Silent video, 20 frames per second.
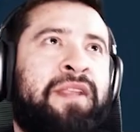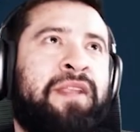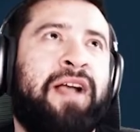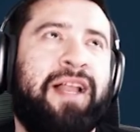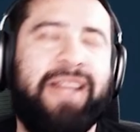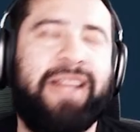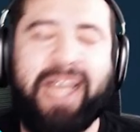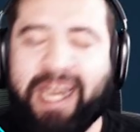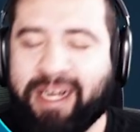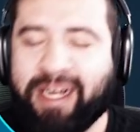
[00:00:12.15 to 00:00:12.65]

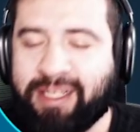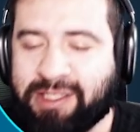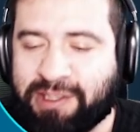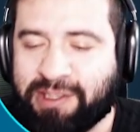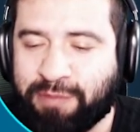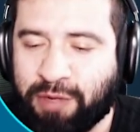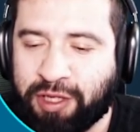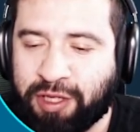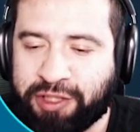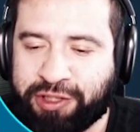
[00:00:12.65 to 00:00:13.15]
A lot of
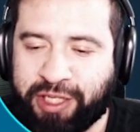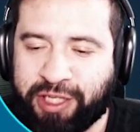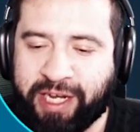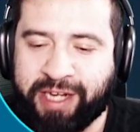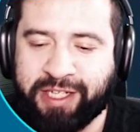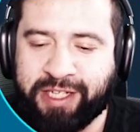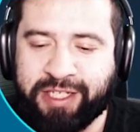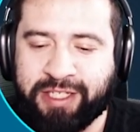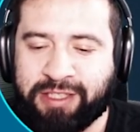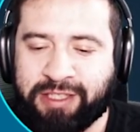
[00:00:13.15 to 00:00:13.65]
small
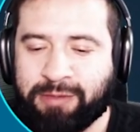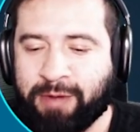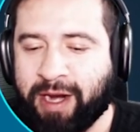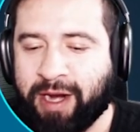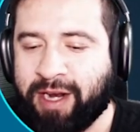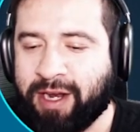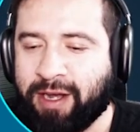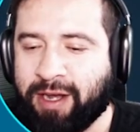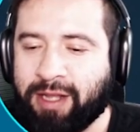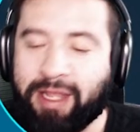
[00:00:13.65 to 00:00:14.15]
changes,
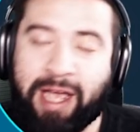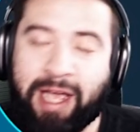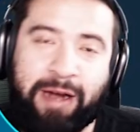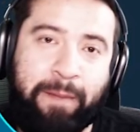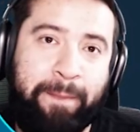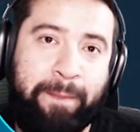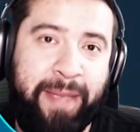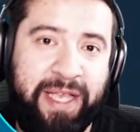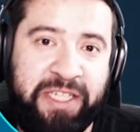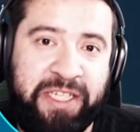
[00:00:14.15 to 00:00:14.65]
right? A lot
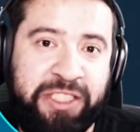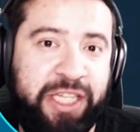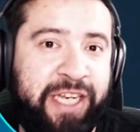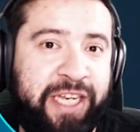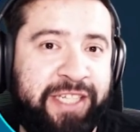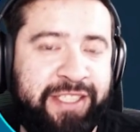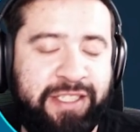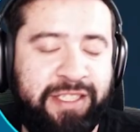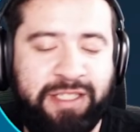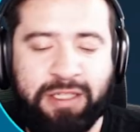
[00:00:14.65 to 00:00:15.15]
of big
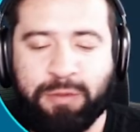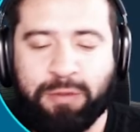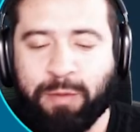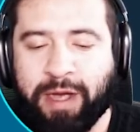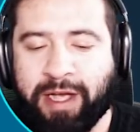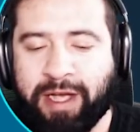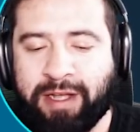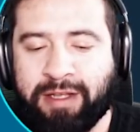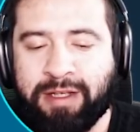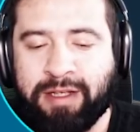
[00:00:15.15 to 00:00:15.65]
changes as
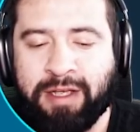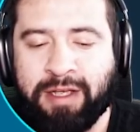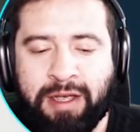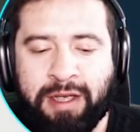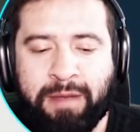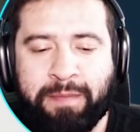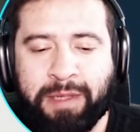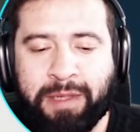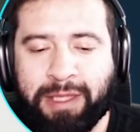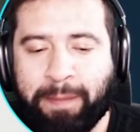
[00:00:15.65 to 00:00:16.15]
well.
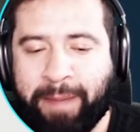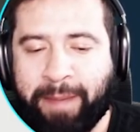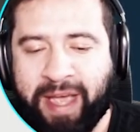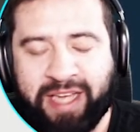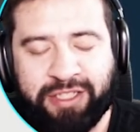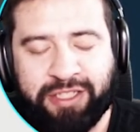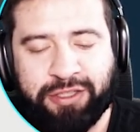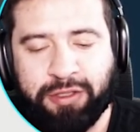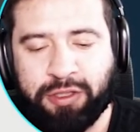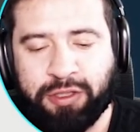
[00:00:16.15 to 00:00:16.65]
But the
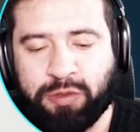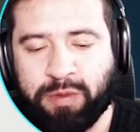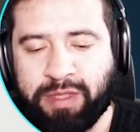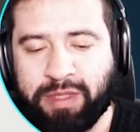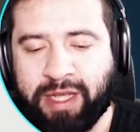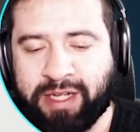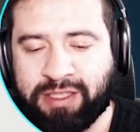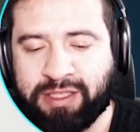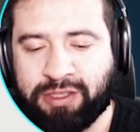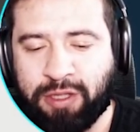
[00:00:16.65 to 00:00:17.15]
patch notes will
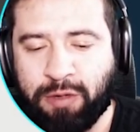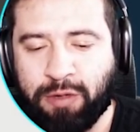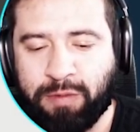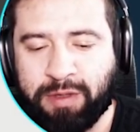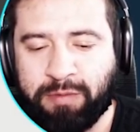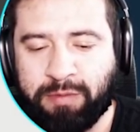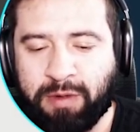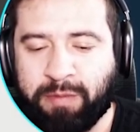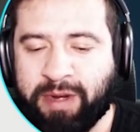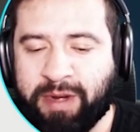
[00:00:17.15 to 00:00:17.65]
let us know
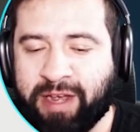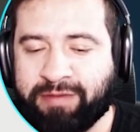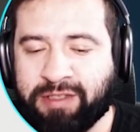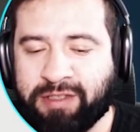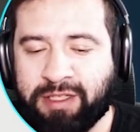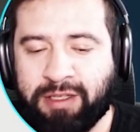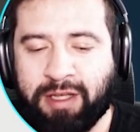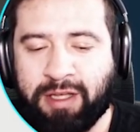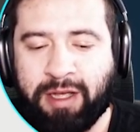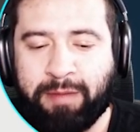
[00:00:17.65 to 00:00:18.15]
what we have
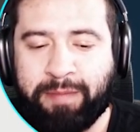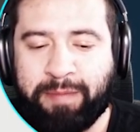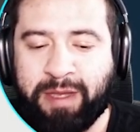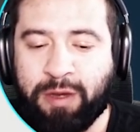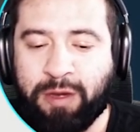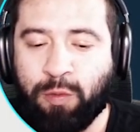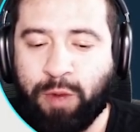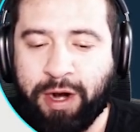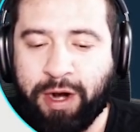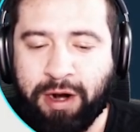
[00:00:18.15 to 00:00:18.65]
to be
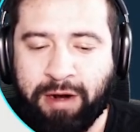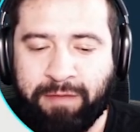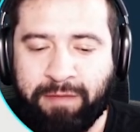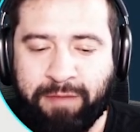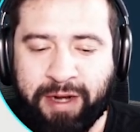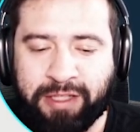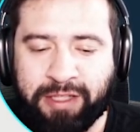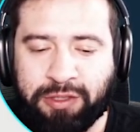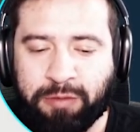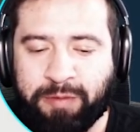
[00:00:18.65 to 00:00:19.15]
aware of,
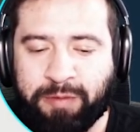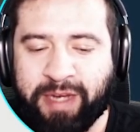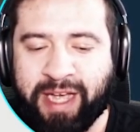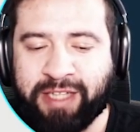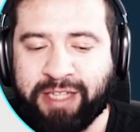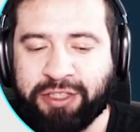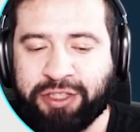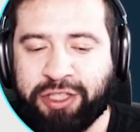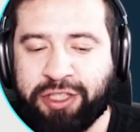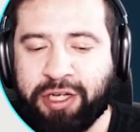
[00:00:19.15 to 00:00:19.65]
right? So we
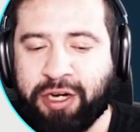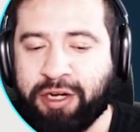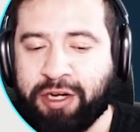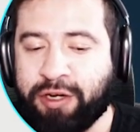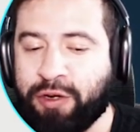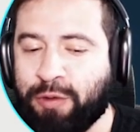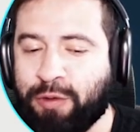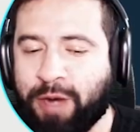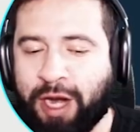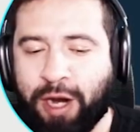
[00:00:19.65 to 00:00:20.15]
got a
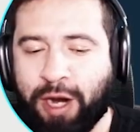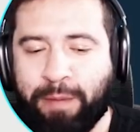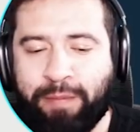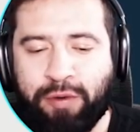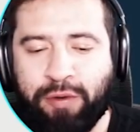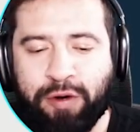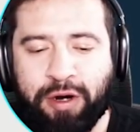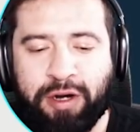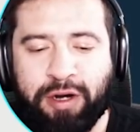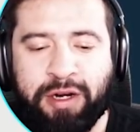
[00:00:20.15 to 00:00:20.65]
new
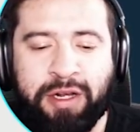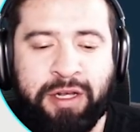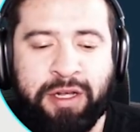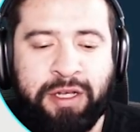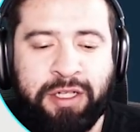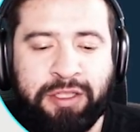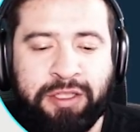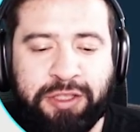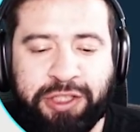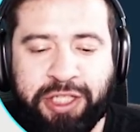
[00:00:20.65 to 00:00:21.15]
airport,
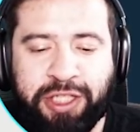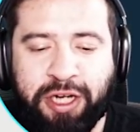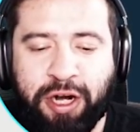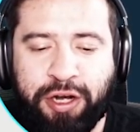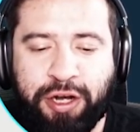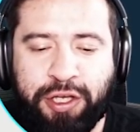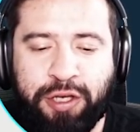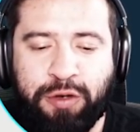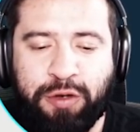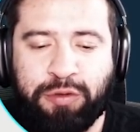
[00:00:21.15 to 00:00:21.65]

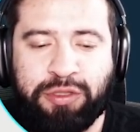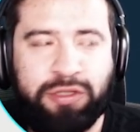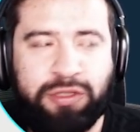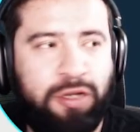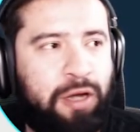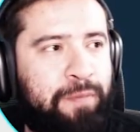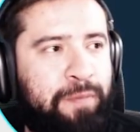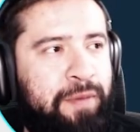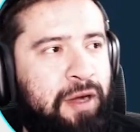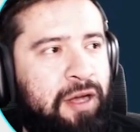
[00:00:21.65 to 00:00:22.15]
GRU,
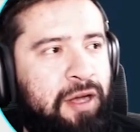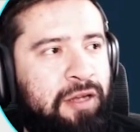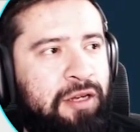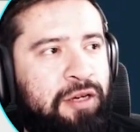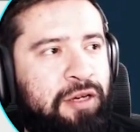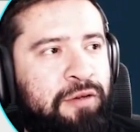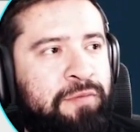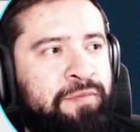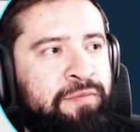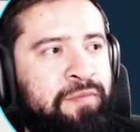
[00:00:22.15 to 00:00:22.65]
Sao
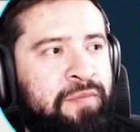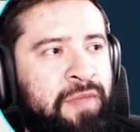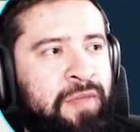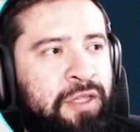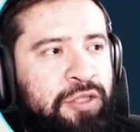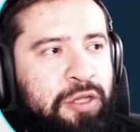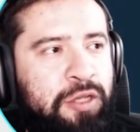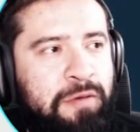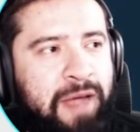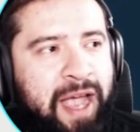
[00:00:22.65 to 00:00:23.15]
Paulo,
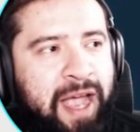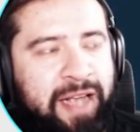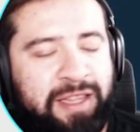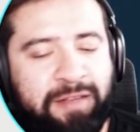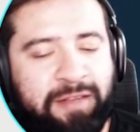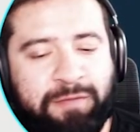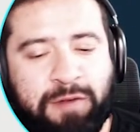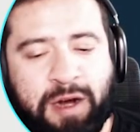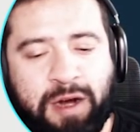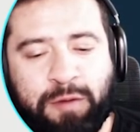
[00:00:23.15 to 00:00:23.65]
2
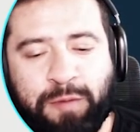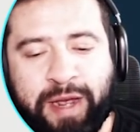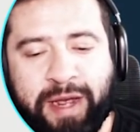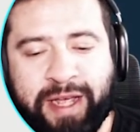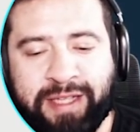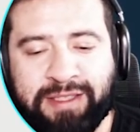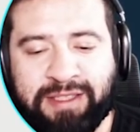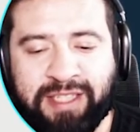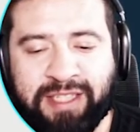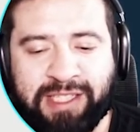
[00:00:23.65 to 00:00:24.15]
active
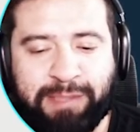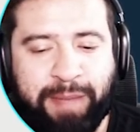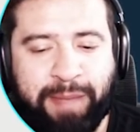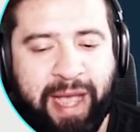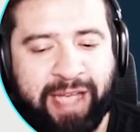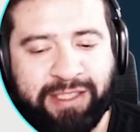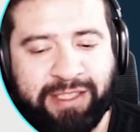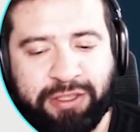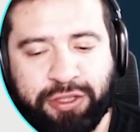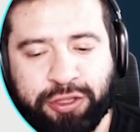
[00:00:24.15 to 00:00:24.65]
runways, 6
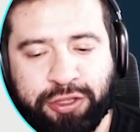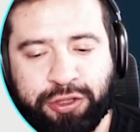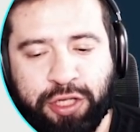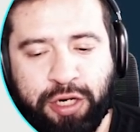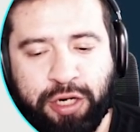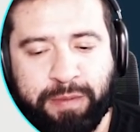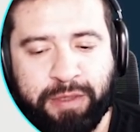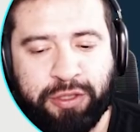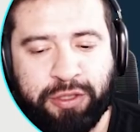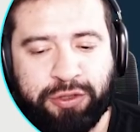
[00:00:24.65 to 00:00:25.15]
passenger
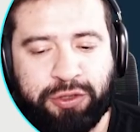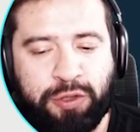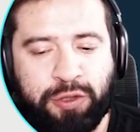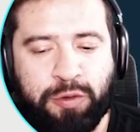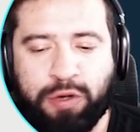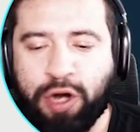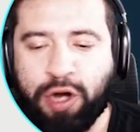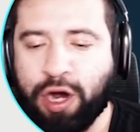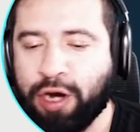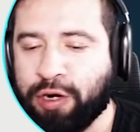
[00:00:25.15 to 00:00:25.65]
terminals,
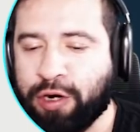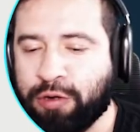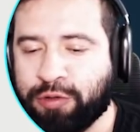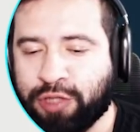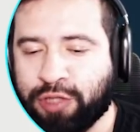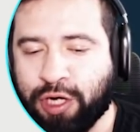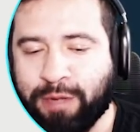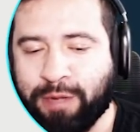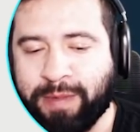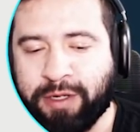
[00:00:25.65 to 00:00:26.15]
2 cargo
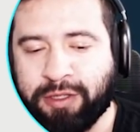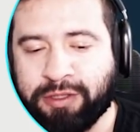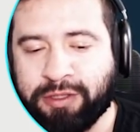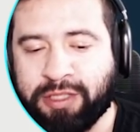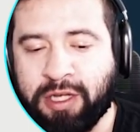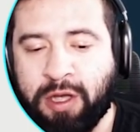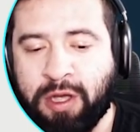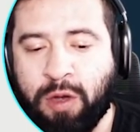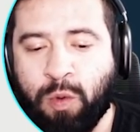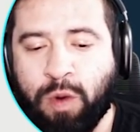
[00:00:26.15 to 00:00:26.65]
terminals,
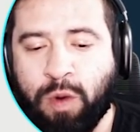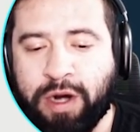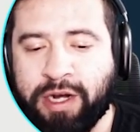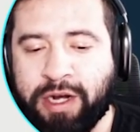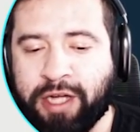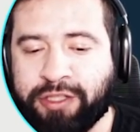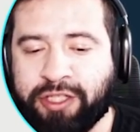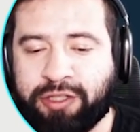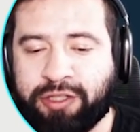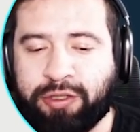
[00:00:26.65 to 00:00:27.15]

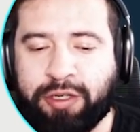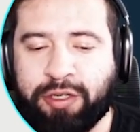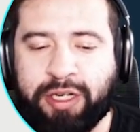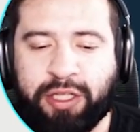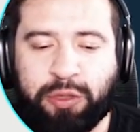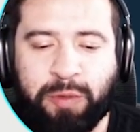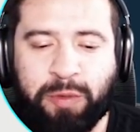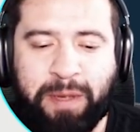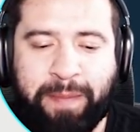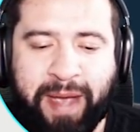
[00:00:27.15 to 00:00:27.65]

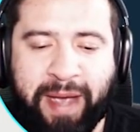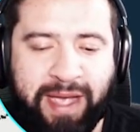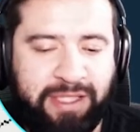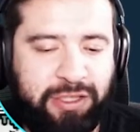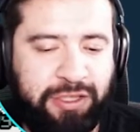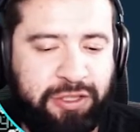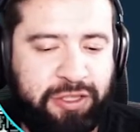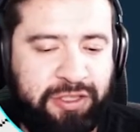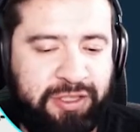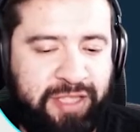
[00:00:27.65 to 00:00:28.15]
133
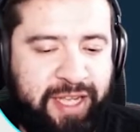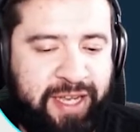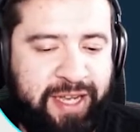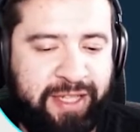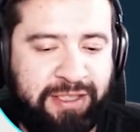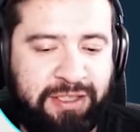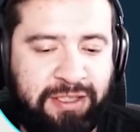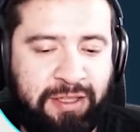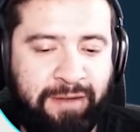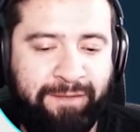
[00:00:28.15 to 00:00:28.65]
passenger
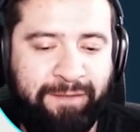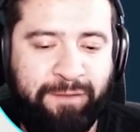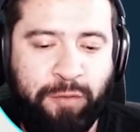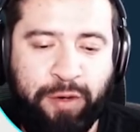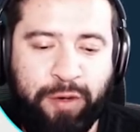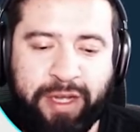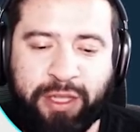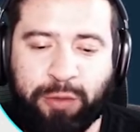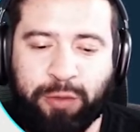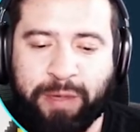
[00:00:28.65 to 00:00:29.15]
stands,
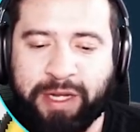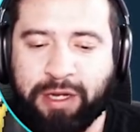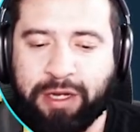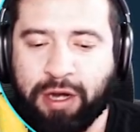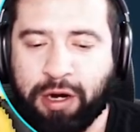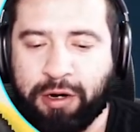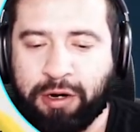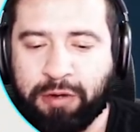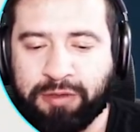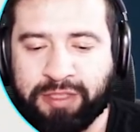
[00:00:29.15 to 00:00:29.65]
43
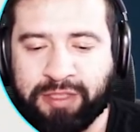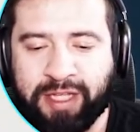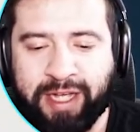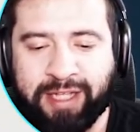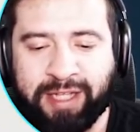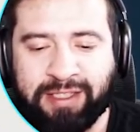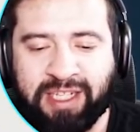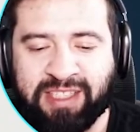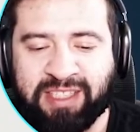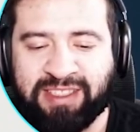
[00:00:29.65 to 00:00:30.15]
cargo
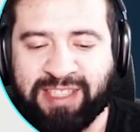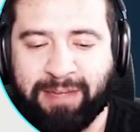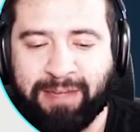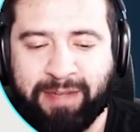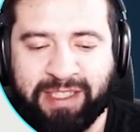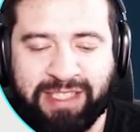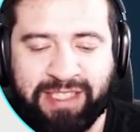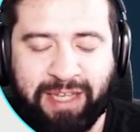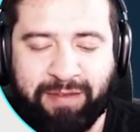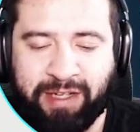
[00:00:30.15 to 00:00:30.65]
stands, and
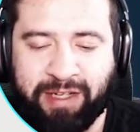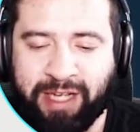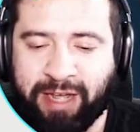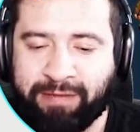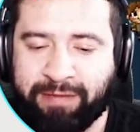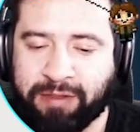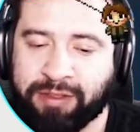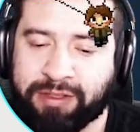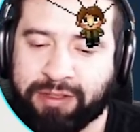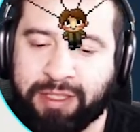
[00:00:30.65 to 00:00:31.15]
77
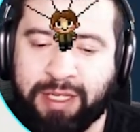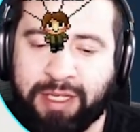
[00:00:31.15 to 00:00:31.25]
levels.